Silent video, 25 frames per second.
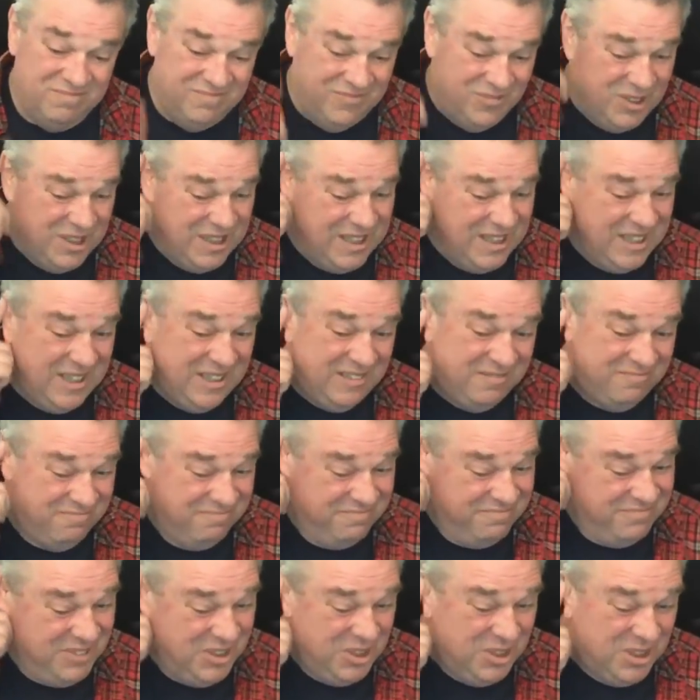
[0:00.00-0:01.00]

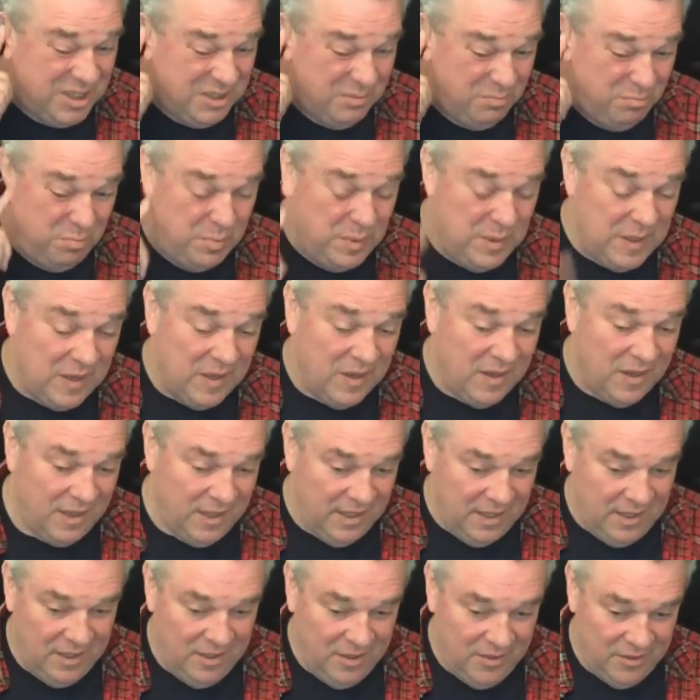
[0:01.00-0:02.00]
Well, you can barely
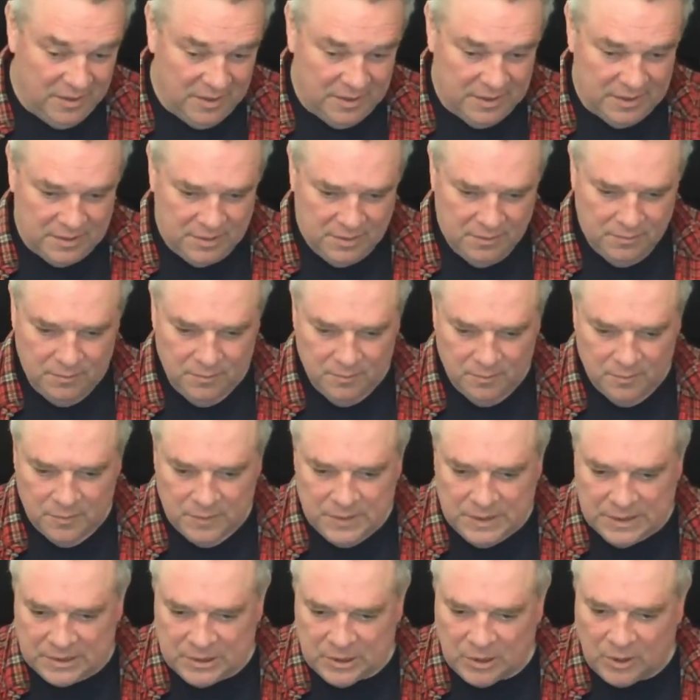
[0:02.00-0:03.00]
hear the
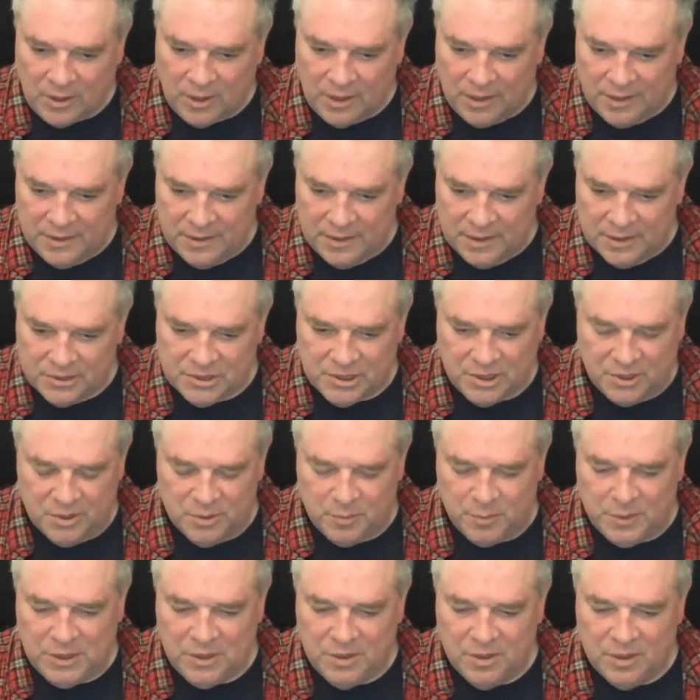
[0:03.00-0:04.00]
guitar in there,
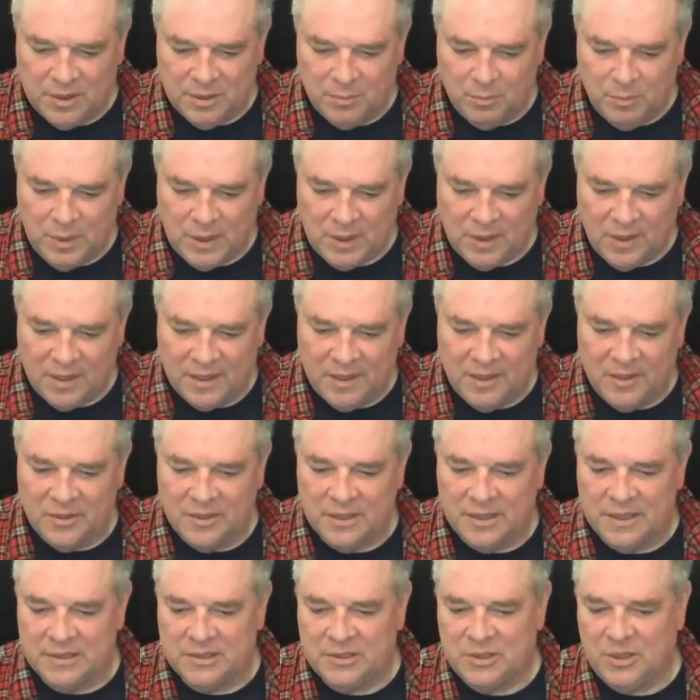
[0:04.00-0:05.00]
excuse me, you can barely hear
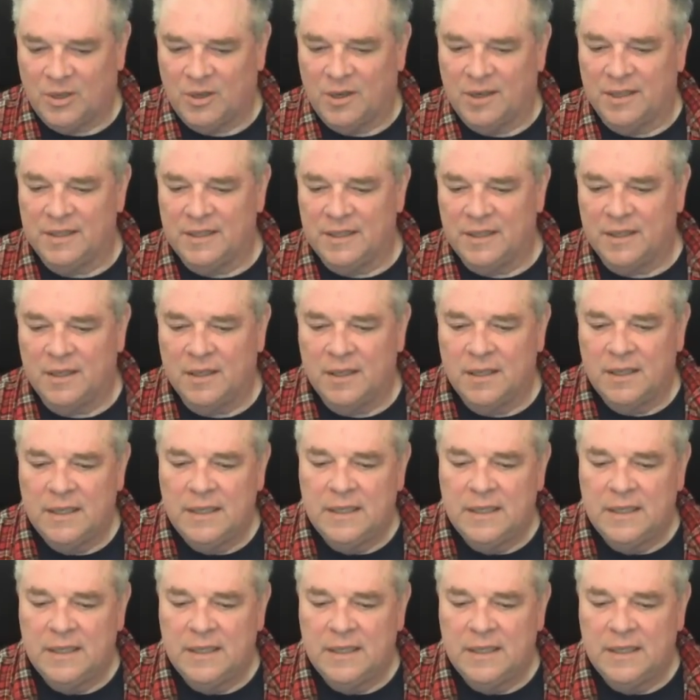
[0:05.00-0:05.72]
the guitar in there.